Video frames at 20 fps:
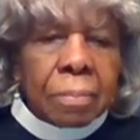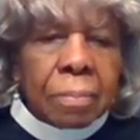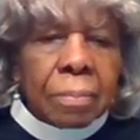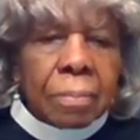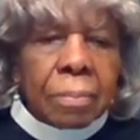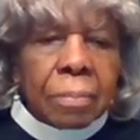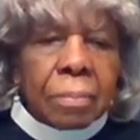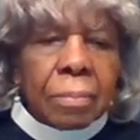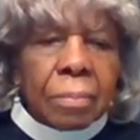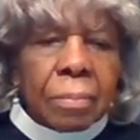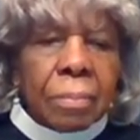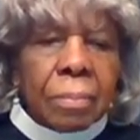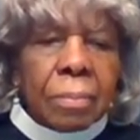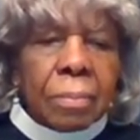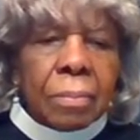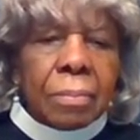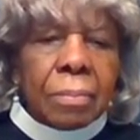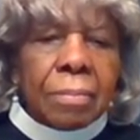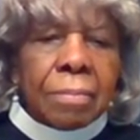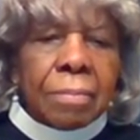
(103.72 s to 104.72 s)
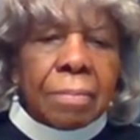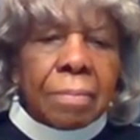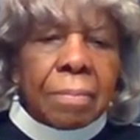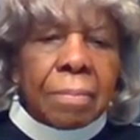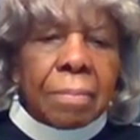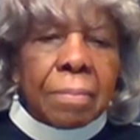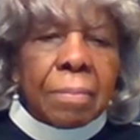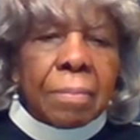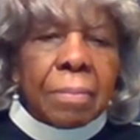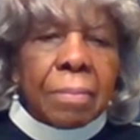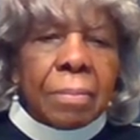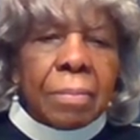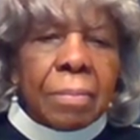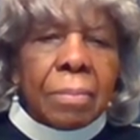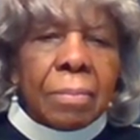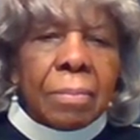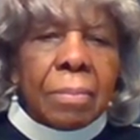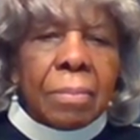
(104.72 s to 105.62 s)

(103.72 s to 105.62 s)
(no one is talking)